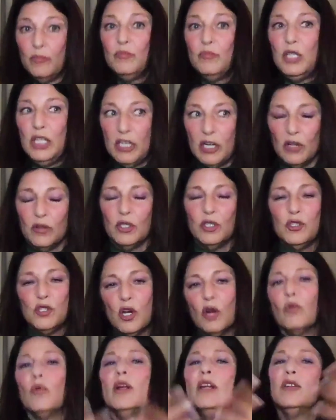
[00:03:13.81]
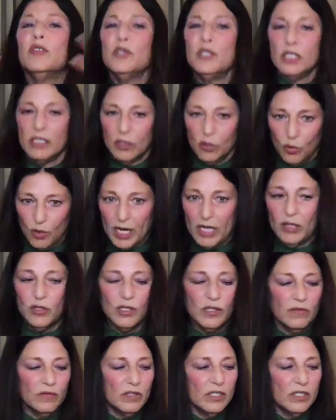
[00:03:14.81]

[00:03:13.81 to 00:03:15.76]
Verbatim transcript: the showrunners and creators of